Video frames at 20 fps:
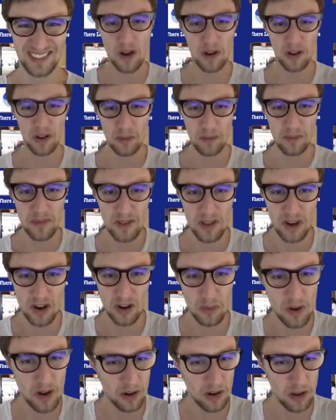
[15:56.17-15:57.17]
welcome.
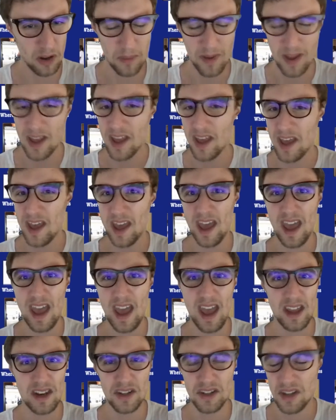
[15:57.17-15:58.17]
You're welcome.
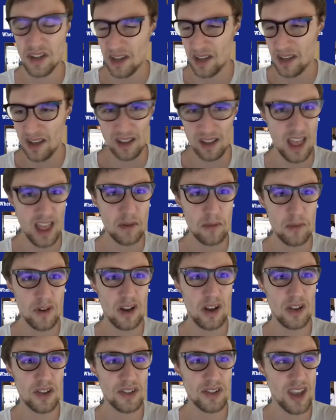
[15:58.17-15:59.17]
And like we
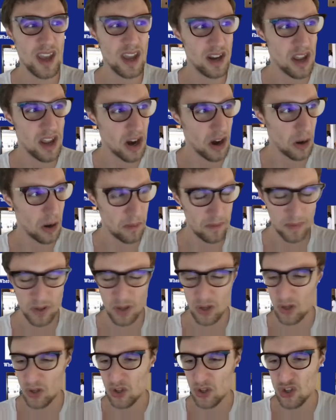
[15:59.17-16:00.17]
all said here,
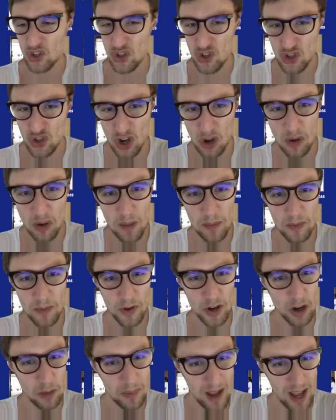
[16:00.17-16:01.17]
show up
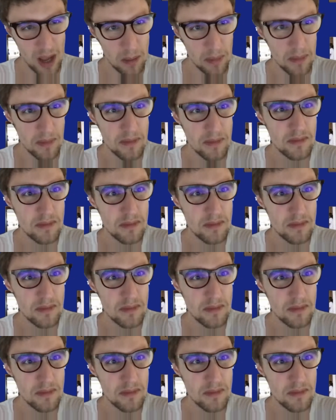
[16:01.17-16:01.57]
for your mom.